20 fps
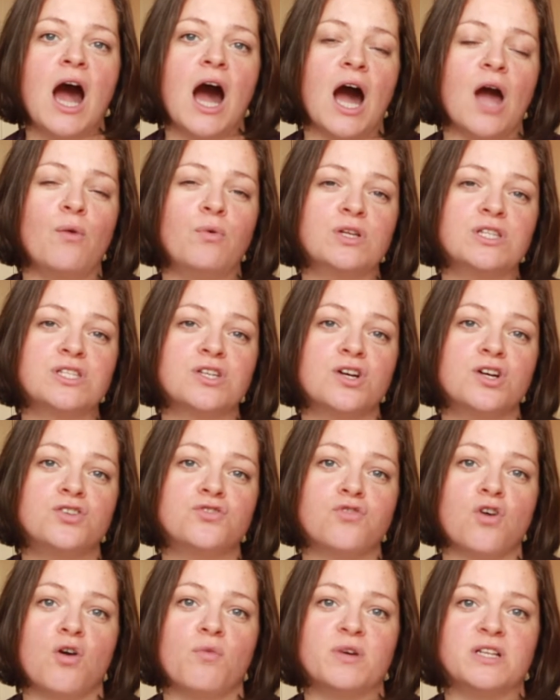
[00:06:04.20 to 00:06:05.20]
I once heard
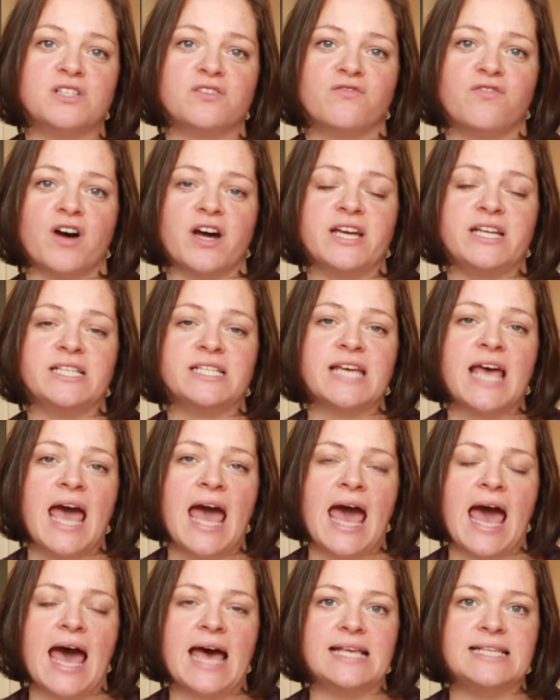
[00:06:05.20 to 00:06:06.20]
trauma defined
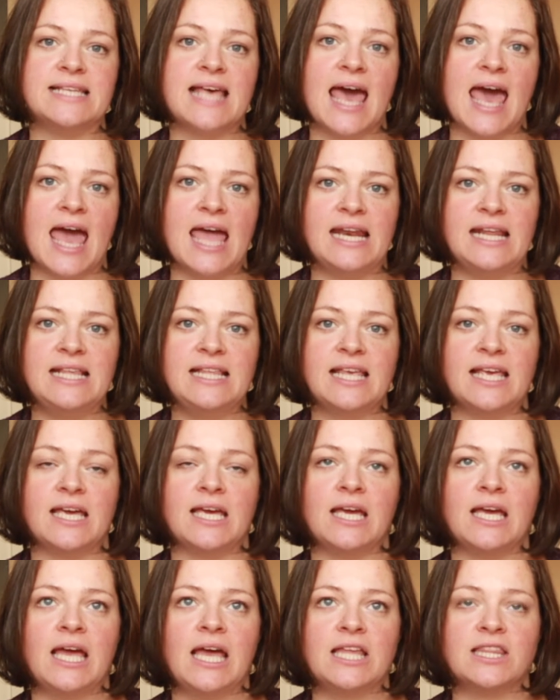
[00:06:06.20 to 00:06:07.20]
as
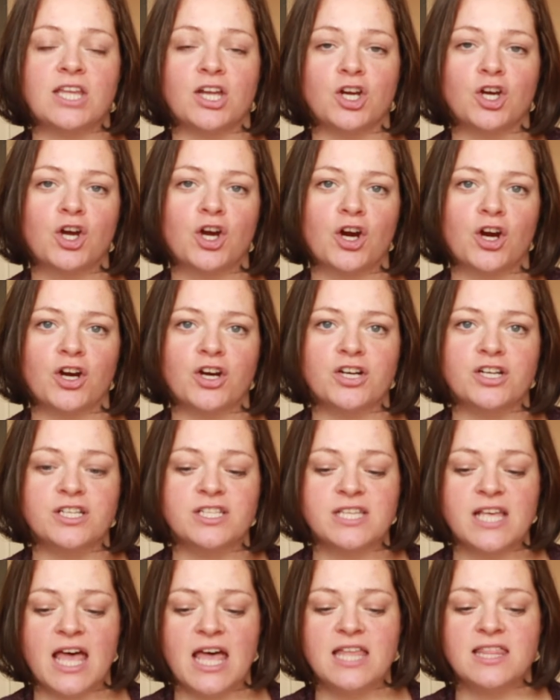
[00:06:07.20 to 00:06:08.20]
anything that
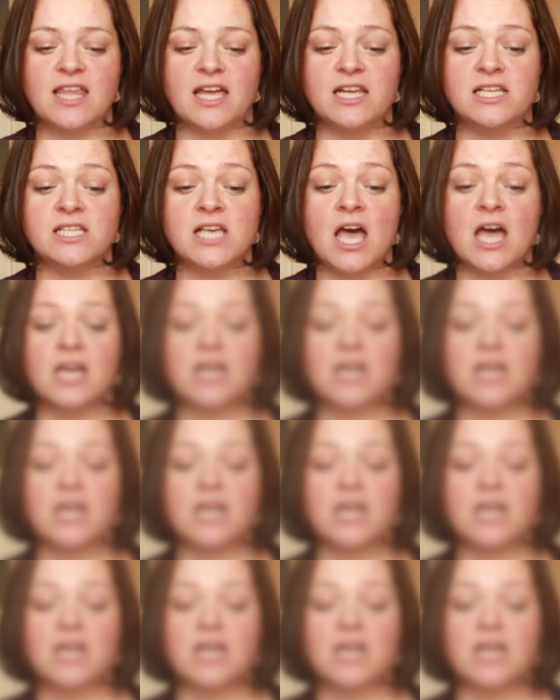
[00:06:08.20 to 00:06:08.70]
occurs that is